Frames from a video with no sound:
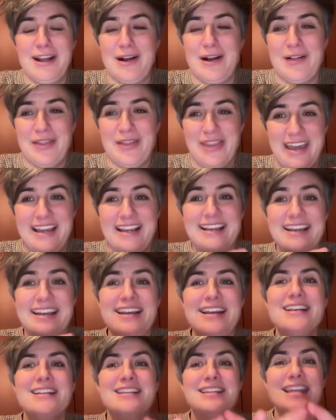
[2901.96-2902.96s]
you know like
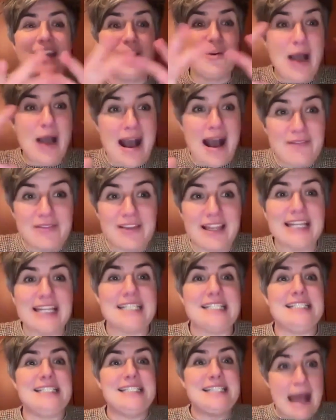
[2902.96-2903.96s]
that you have
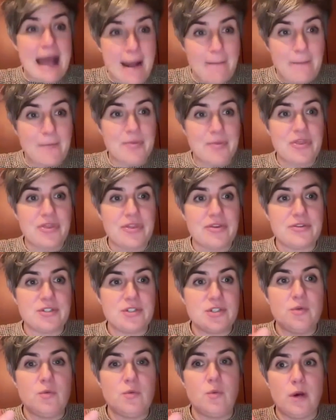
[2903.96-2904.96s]
like depth
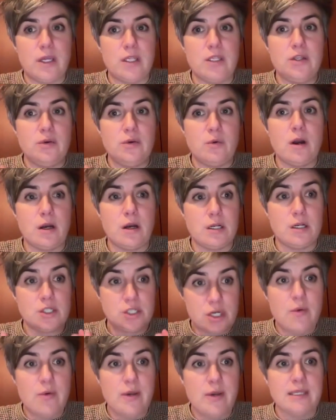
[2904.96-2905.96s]
to what you are
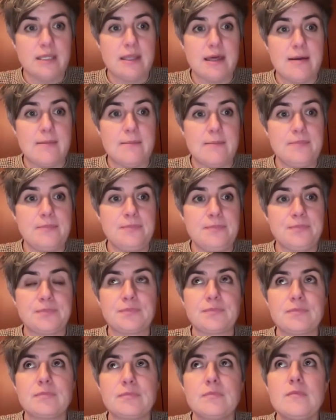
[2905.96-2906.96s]
showing them
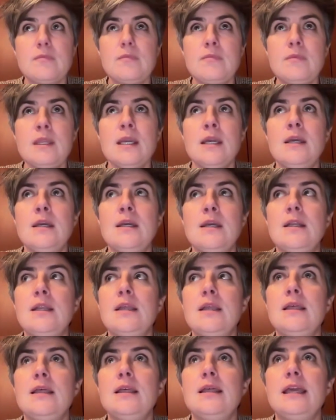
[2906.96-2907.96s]

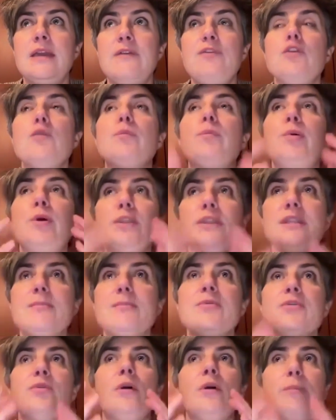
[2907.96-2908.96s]
if you put
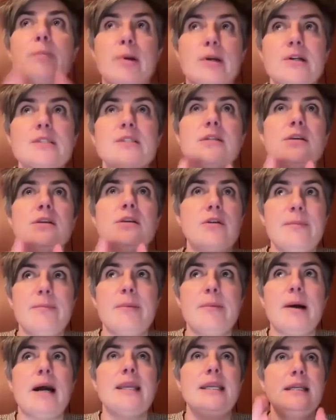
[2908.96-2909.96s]
them through a personal
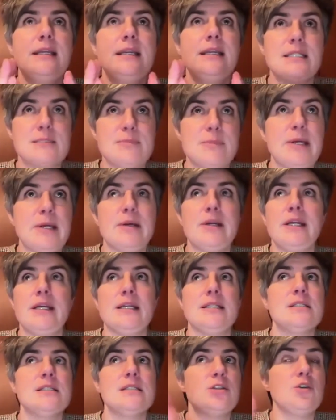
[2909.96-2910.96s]
embodied
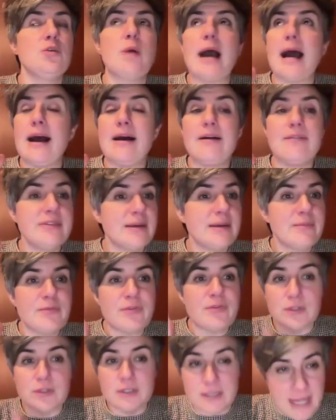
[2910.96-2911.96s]
experience you have them
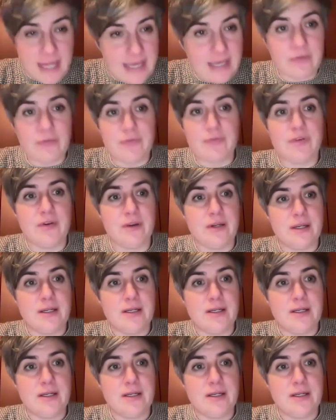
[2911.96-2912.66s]
for life